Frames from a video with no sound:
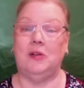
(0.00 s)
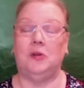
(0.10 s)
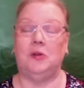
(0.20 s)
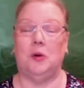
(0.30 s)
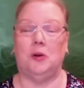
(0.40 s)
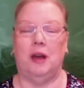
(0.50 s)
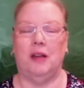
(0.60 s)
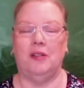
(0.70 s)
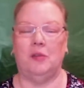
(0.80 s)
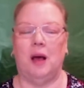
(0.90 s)
corner
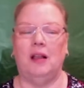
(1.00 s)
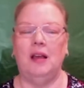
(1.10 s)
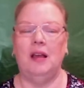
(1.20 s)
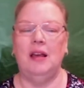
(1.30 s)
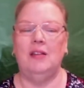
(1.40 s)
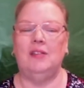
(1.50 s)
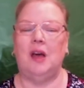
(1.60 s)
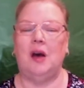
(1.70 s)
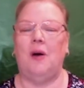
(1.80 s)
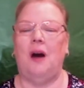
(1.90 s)
as well.
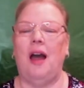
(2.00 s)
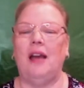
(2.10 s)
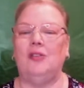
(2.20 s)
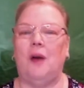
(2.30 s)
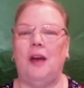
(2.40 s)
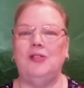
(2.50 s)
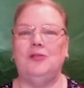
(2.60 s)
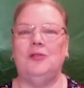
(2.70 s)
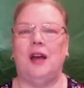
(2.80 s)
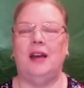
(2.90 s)
So I try to
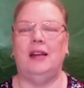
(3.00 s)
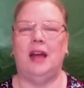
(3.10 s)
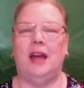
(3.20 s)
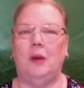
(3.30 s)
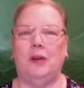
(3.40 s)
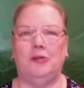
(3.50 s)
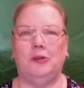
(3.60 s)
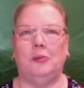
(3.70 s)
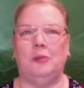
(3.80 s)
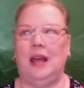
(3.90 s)
find a
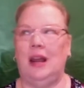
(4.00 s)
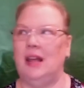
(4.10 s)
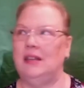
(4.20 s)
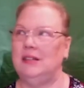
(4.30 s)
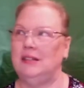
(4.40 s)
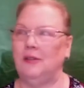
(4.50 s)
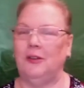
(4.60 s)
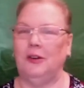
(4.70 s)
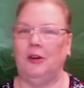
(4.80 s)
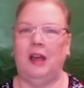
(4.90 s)
restroom in a
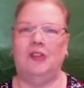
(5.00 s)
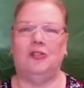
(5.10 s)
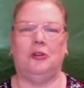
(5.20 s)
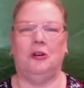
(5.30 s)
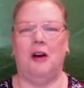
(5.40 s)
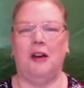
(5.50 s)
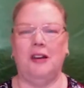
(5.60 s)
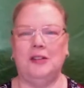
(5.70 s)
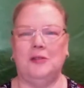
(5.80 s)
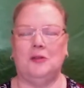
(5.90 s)
different location or on
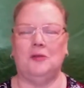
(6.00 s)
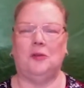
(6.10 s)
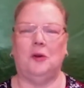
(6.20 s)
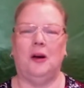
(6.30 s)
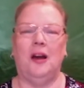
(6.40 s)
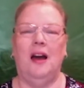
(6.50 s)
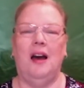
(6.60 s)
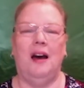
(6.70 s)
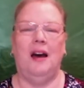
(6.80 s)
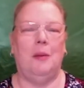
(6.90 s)
a different floor.
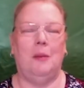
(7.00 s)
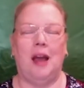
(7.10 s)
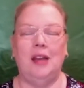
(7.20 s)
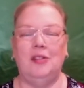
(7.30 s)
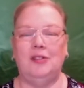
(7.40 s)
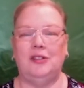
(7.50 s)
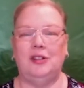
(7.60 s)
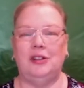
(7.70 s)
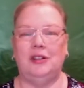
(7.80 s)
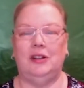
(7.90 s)
I used
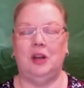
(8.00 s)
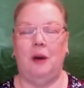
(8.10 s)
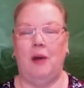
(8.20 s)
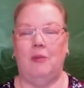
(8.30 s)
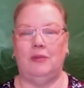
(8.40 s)
to go out